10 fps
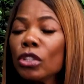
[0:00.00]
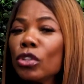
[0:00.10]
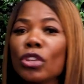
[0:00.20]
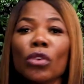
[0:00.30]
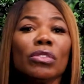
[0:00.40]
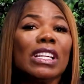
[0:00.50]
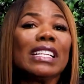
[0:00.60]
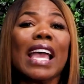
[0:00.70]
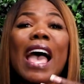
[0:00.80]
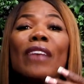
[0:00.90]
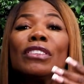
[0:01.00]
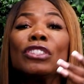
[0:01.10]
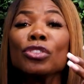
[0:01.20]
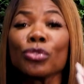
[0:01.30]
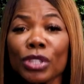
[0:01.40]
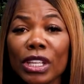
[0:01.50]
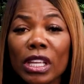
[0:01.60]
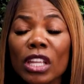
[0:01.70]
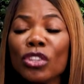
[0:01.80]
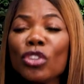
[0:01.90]
You don't need to have a degree.
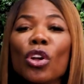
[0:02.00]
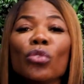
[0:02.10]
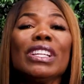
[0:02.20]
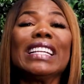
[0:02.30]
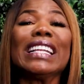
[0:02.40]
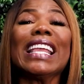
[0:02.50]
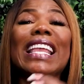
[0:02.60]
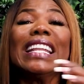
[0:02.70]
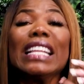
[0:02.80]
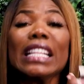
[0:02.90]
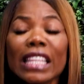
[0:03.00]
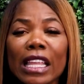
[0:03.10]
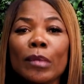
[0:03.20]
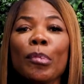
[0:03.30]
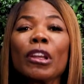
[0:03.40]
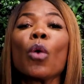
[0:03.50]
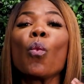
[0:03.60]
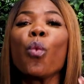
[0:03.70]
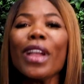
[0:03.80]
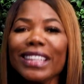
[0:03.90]
You don't need anything but a
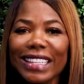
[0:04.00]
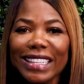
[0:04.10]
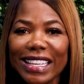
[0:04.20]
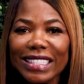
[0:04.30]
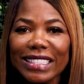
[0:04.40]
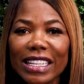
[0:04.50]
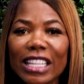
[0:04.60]
willingness